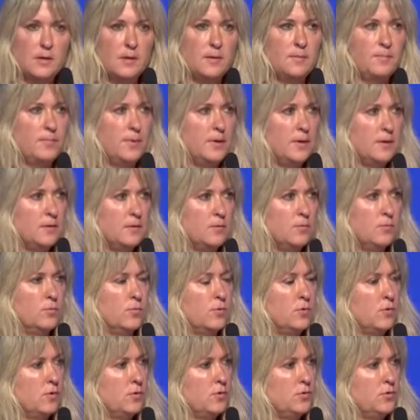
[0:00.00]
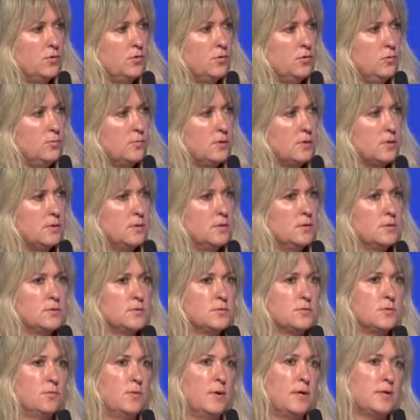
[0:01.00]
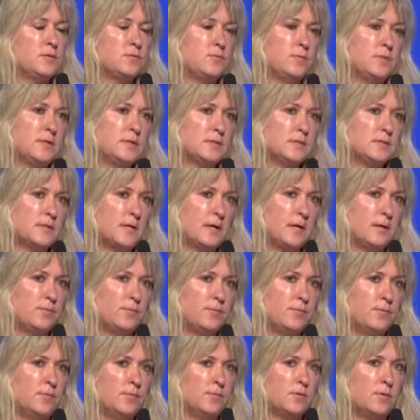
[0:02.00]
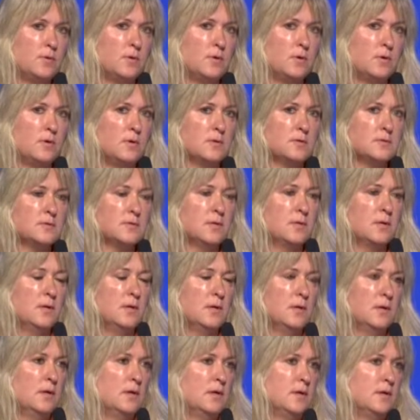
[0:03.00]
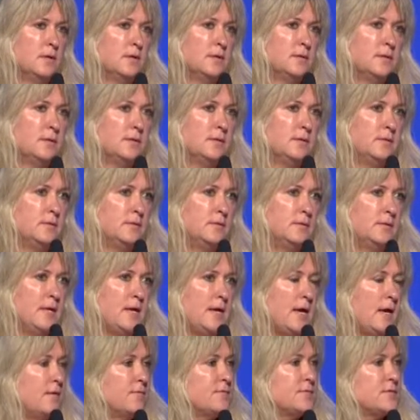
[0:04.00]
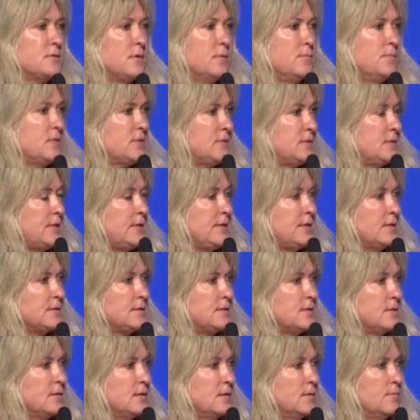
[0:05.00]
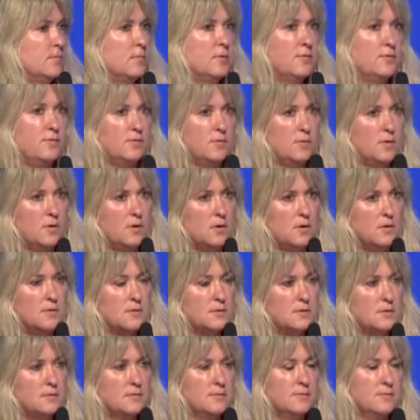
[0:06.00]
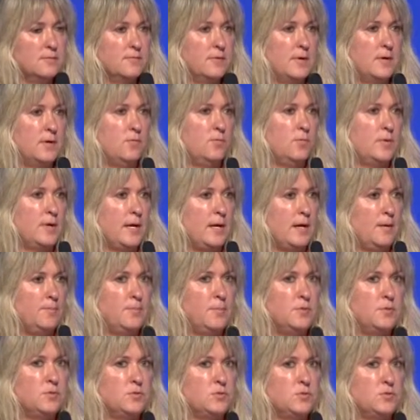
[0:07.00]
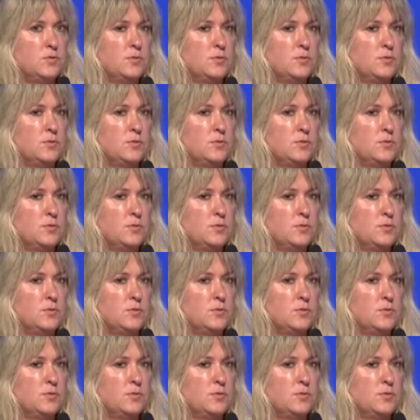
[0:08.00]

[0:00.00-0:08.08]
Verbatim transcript: But we're all human, so as we design protocols, they have some mistakes in them, flaws, right? What happens?